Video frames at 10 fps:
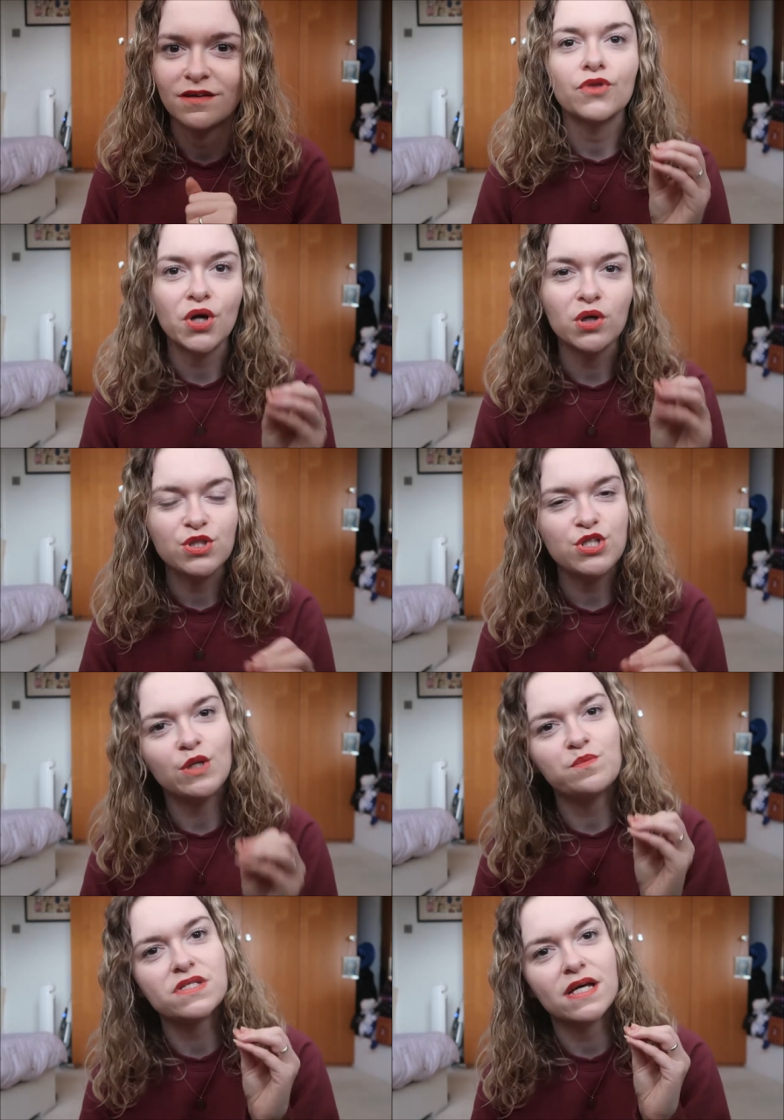The
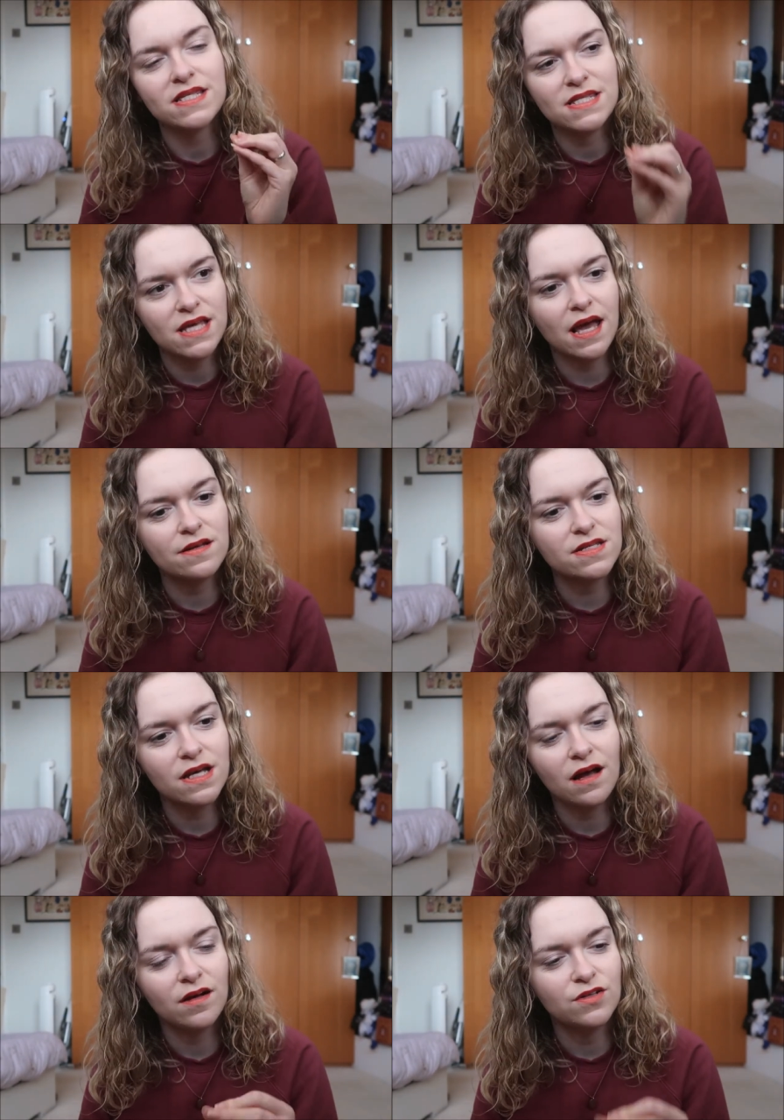costumes and
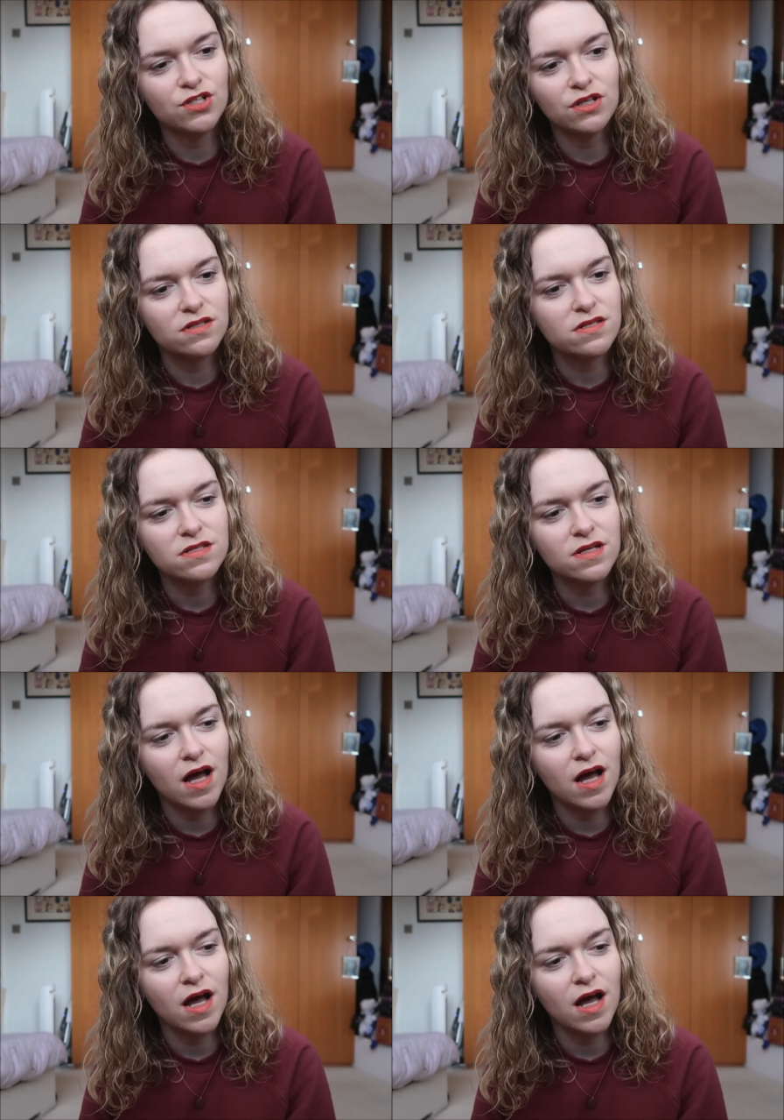set are just,